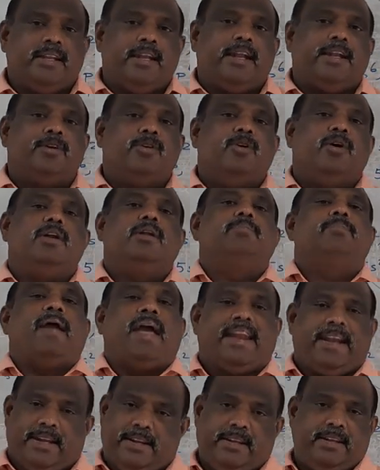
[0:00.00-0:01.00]
then I have to go
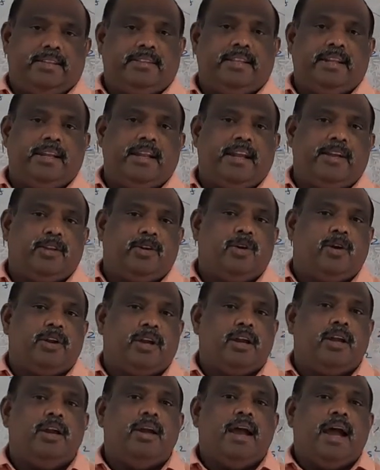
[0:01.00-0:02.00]
and pair
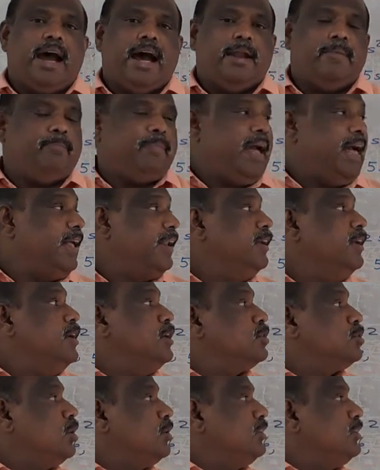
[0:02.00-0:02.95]
it.